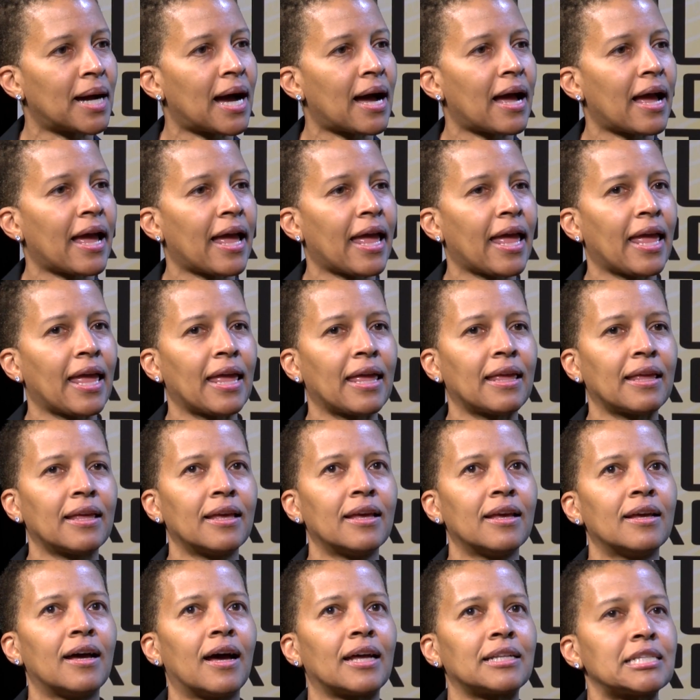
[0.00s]
My
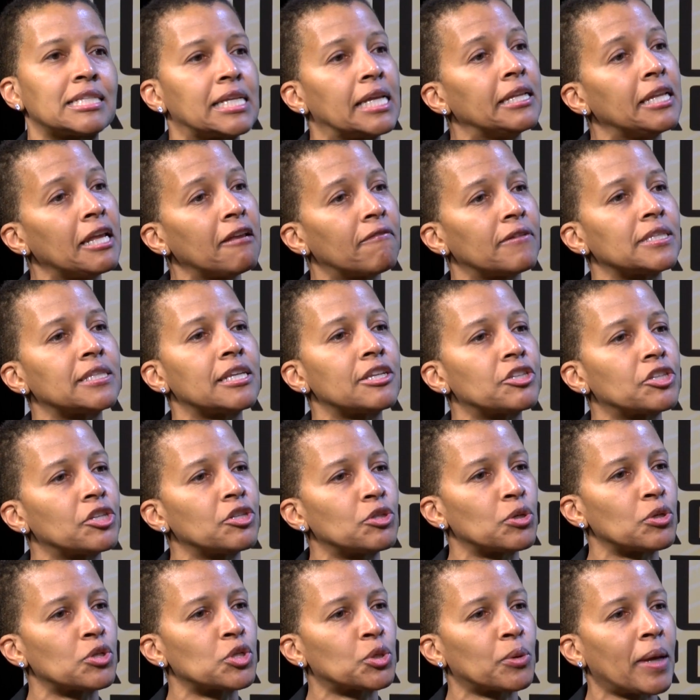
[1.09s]
attending
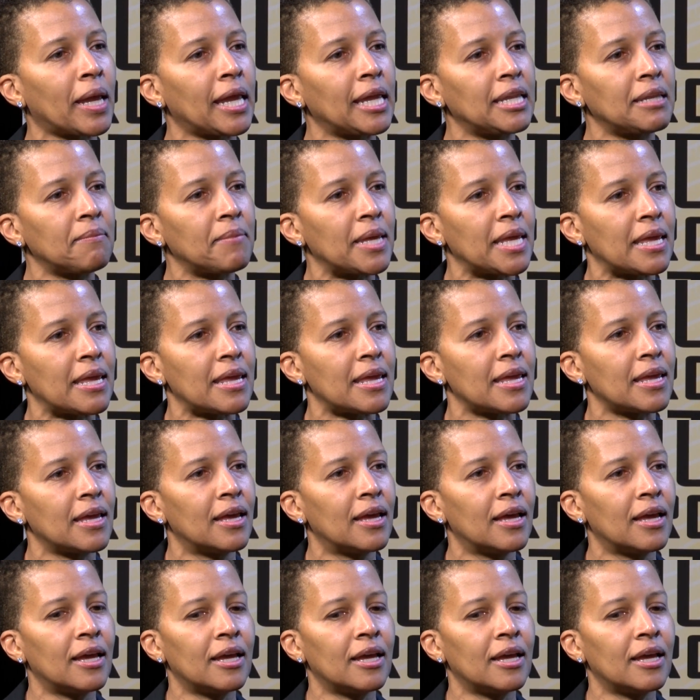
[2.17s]
physicians who trained me